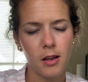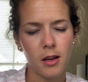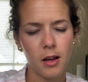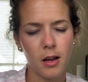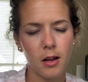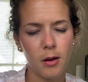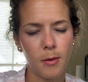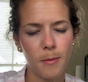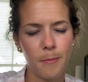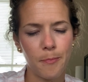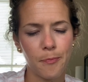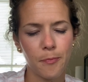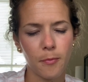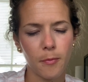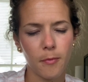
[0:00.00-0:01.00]

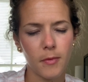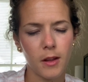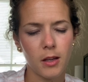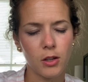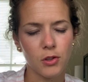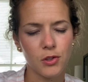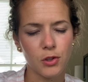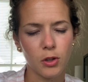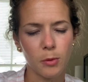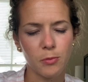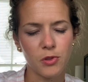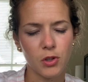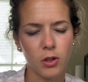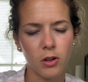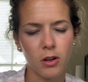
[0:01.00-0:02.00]
Um, your
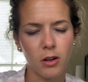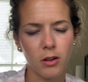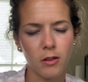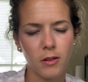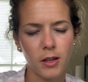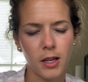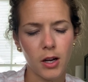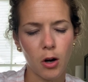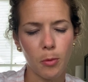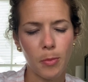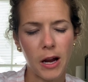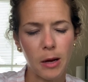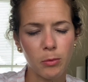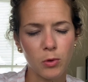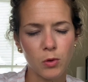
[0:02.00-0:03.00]
scripture and our
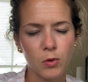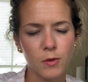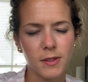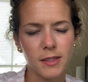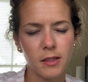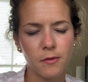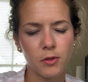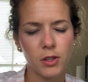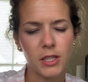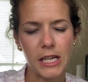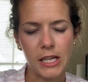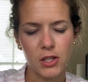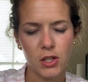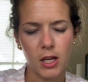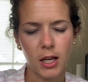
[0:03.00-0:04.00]
Bibles and for
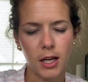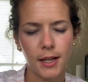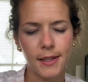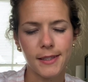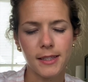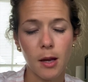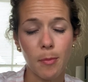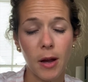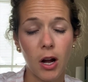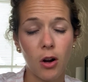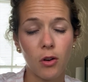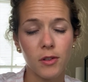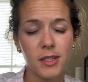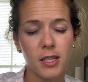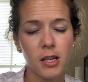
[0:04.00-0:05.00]
teaching us
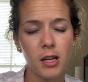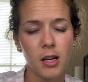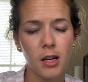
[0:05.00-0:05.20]
about